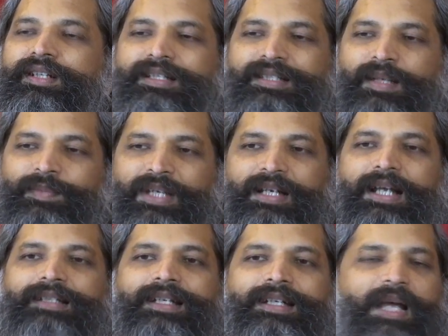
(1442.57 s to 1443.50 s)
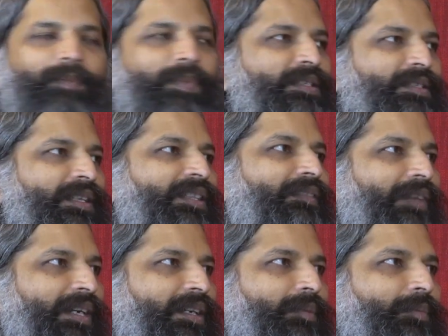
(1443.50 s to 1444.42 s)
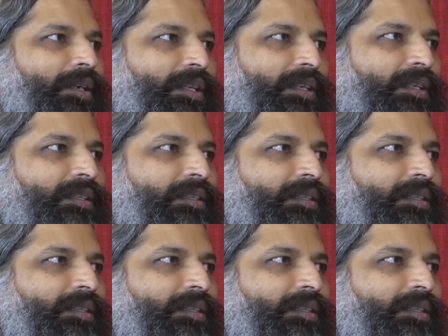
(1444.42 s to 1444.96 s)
Something like that happens in the vital body.